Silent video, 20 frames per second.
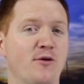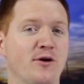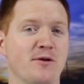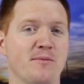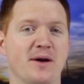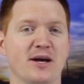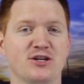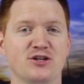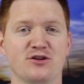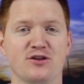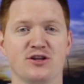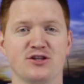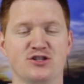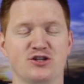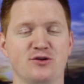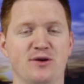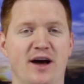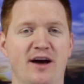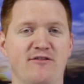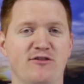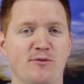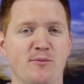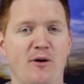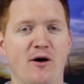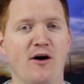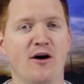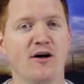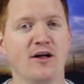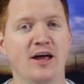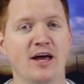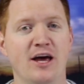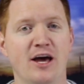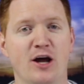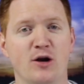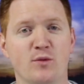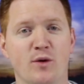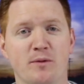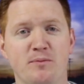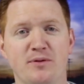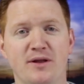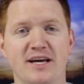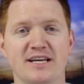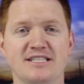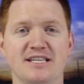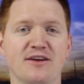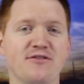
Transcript: want to make sure that you have them all in one place.